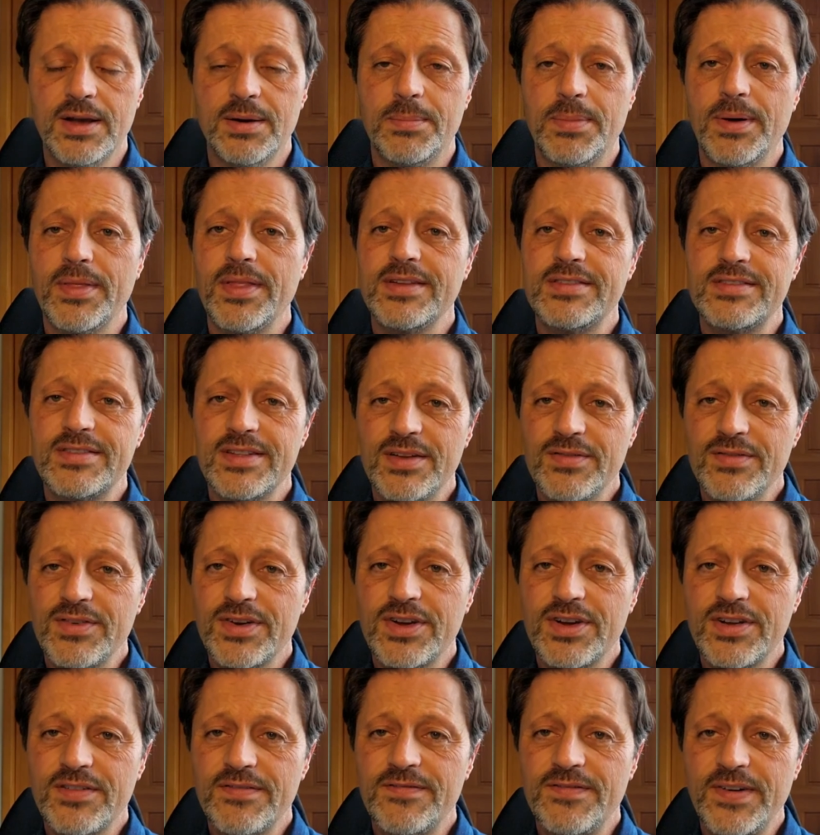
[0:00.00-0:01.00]
but they still have a
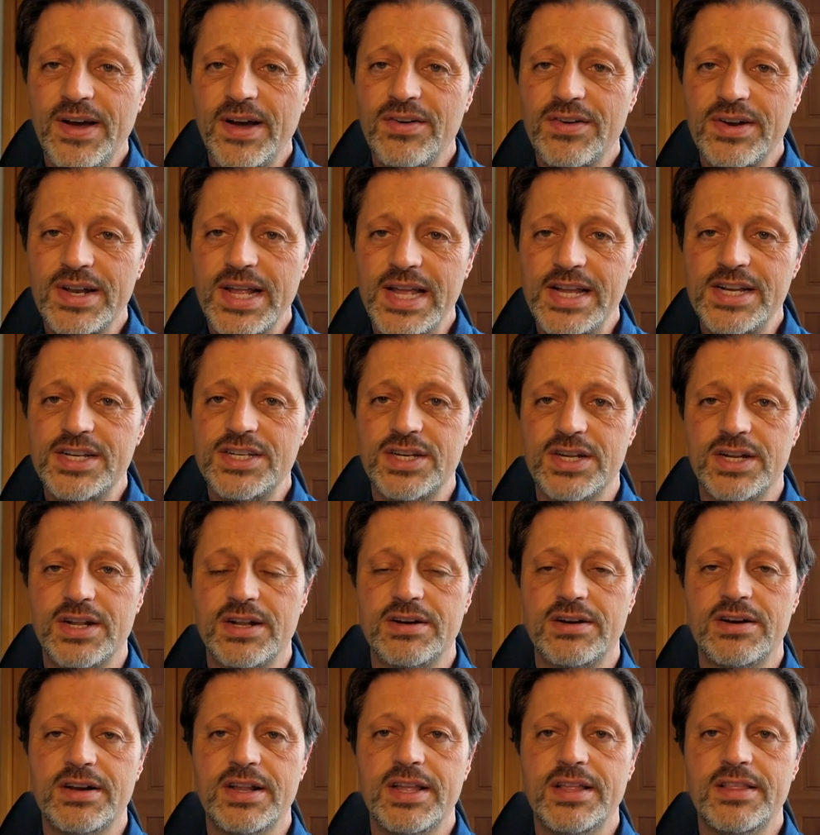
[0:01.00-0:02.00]
good foundation
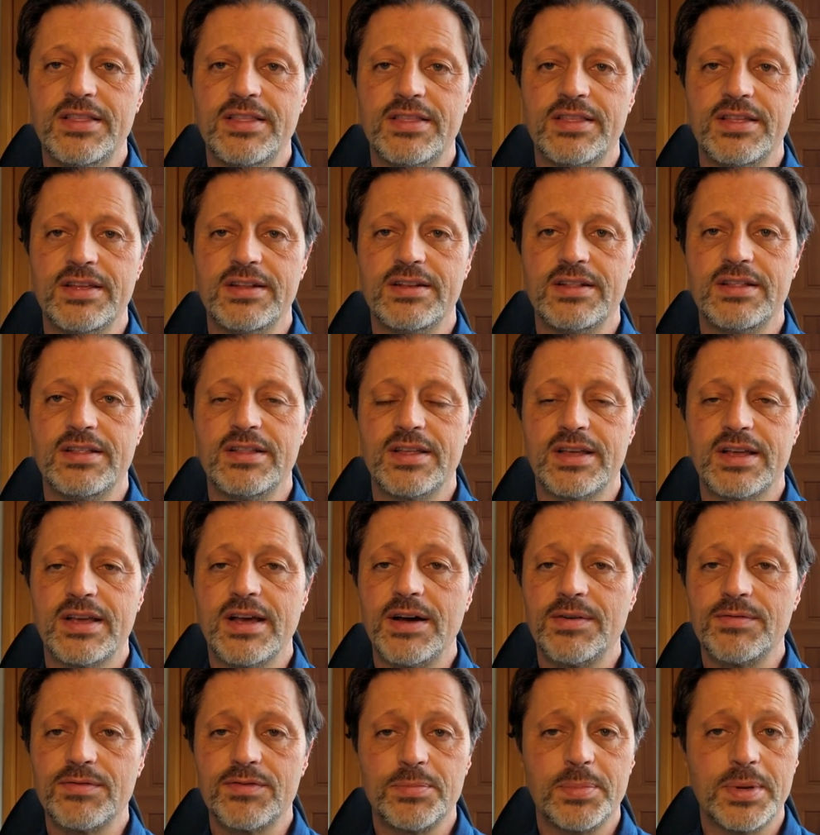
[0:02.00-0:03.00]
underneath the
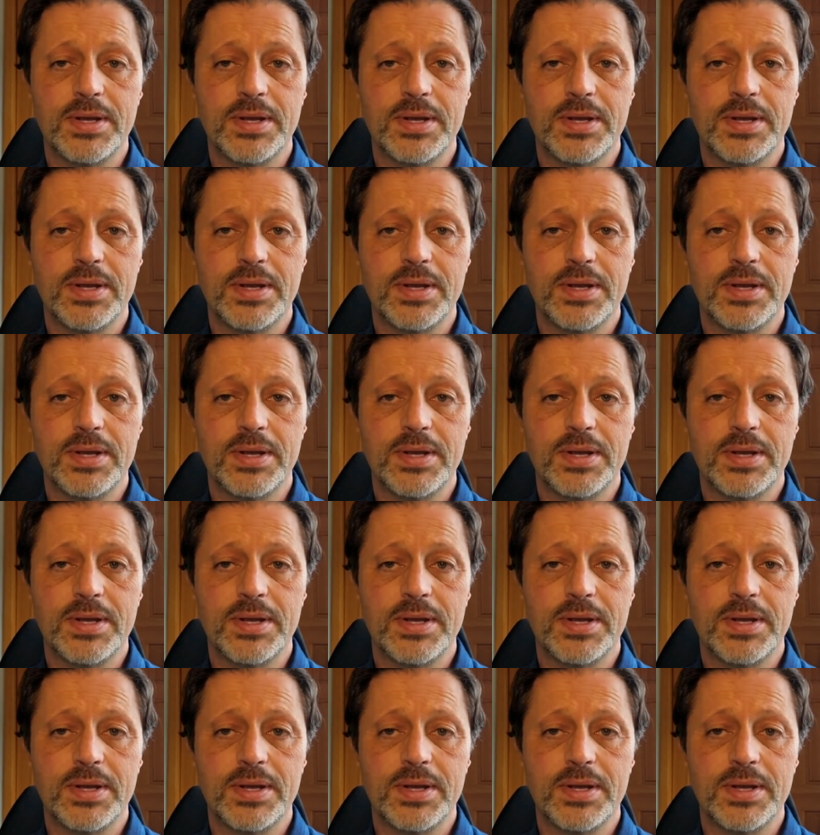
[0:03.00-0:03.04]
gums,